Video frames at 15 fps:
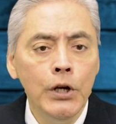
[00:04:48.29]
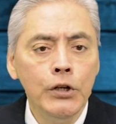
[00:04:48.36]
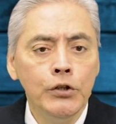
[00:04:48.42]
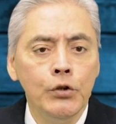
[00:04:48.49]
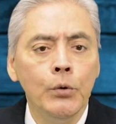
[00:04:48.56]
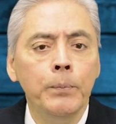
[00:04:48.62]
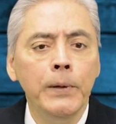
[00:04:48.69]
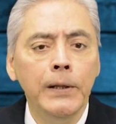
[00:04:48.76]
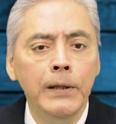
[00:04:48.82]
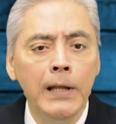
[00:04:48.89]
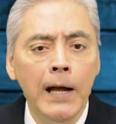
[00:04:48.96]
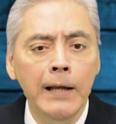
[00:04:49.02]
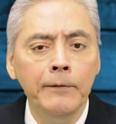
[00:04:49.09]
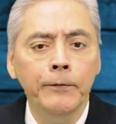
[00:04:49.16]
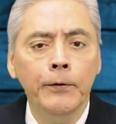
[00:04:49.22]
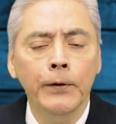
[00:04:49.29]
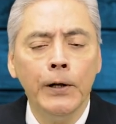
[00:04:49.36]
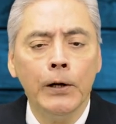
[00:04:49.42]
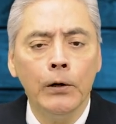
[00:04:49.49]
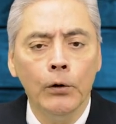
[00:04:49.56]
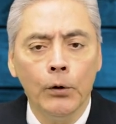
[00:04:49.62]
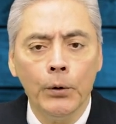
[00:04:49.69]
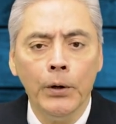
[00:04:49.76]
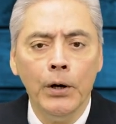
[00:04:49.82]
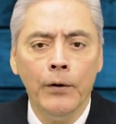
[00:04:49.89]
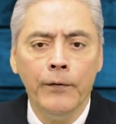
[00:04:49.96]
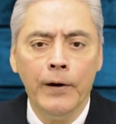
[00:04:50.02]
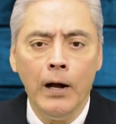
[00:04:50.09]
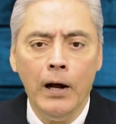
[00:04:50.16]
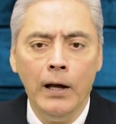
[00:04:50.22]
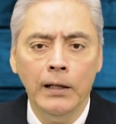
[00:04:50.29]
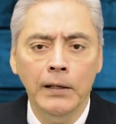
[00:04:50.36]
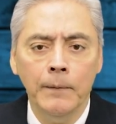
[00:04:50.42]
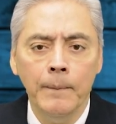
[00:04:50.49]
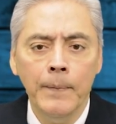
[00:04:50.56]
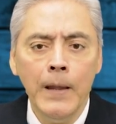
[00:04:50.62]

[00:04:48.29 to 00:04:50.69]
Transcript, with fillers: should be done for the glory of God,